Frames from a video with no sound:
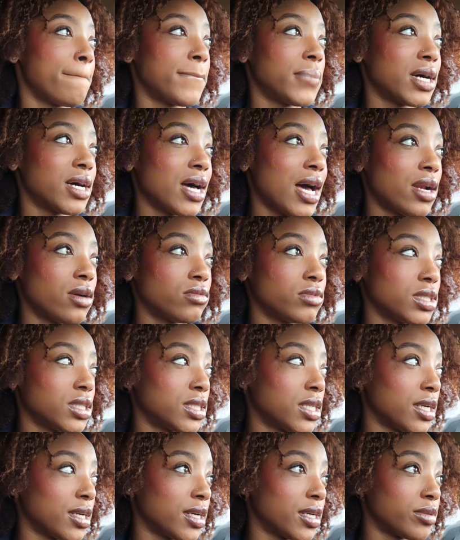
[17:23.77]
But I don't
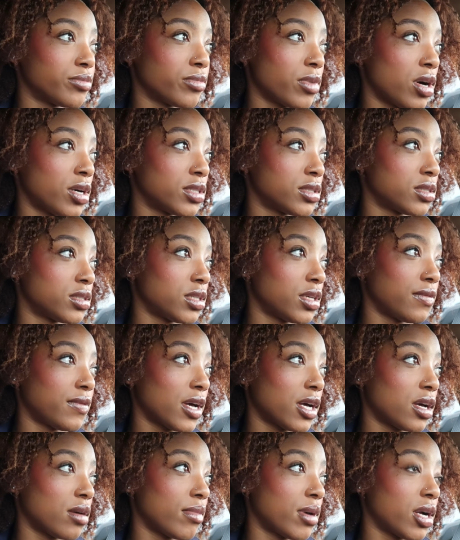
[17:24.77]
really care, honestly, if
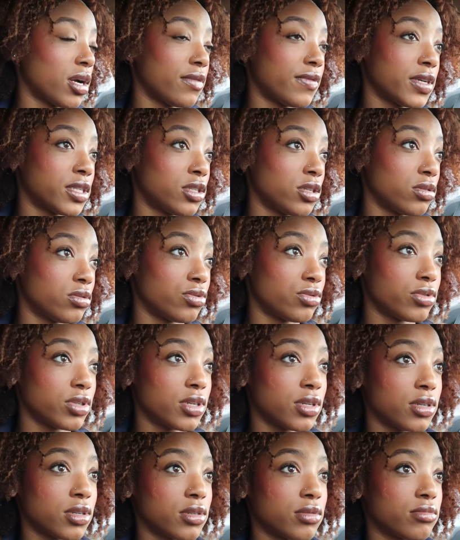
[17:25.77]
I cut my hair, if I
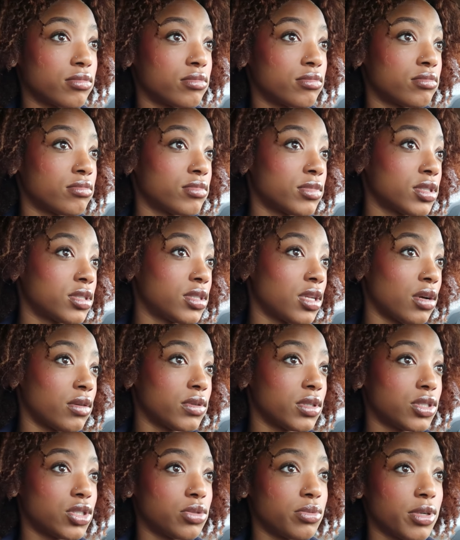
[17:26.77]
don't. It's
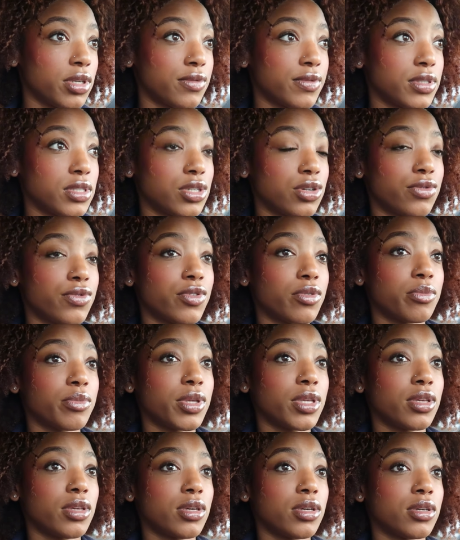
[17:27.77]
not really too big of a deal for
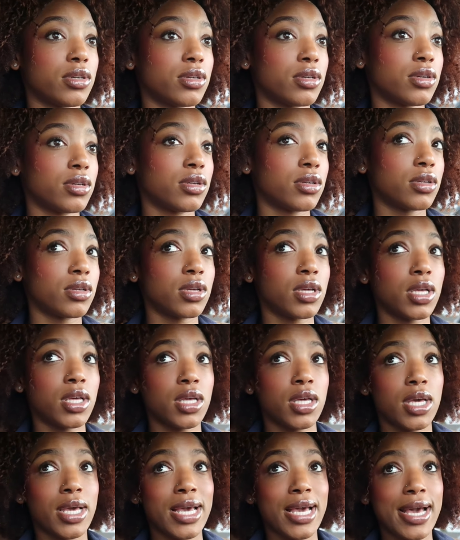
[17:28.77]
me.
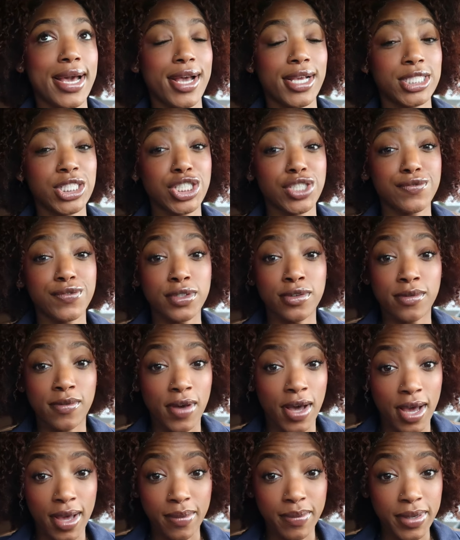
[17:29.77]
I just be
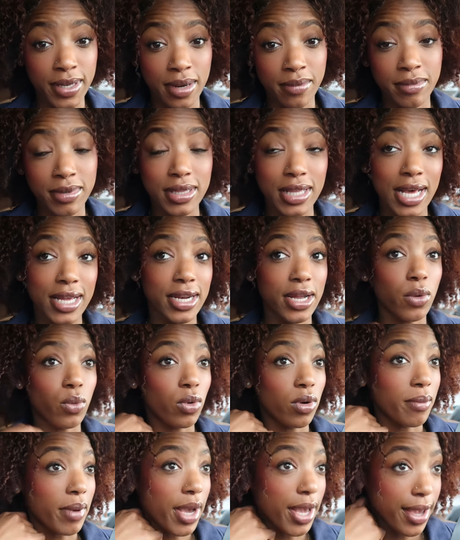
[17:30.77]
vibing. I'm glad I
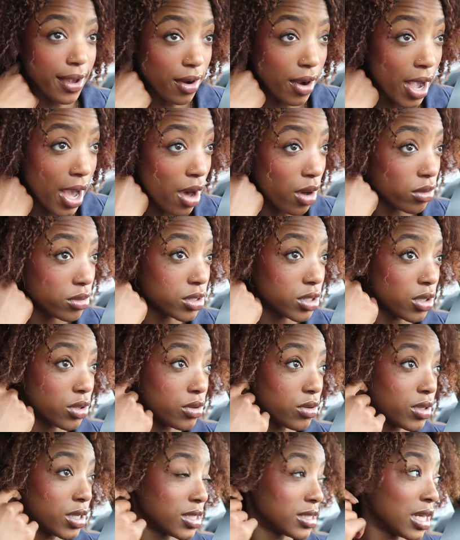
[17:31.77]
wore my hair out
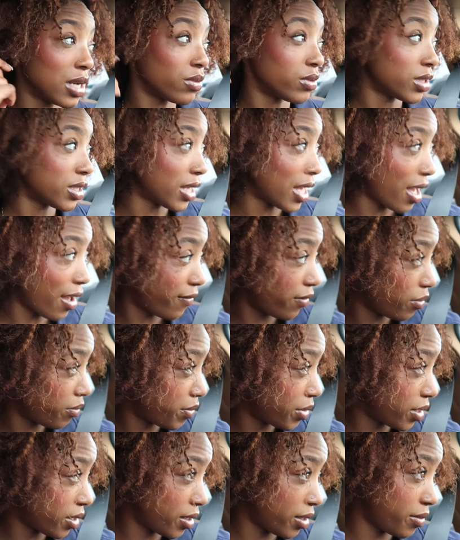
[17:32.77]
though, because I really
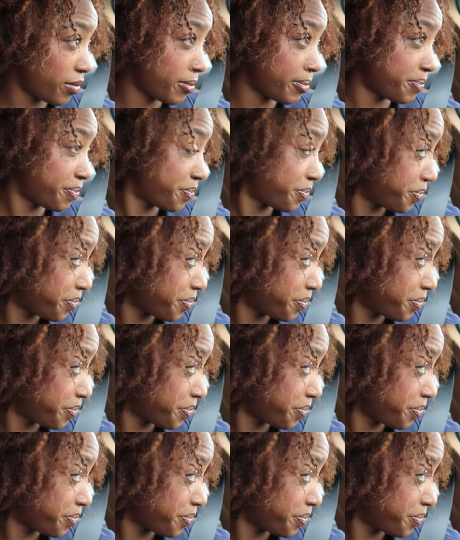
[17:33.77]
haven't been.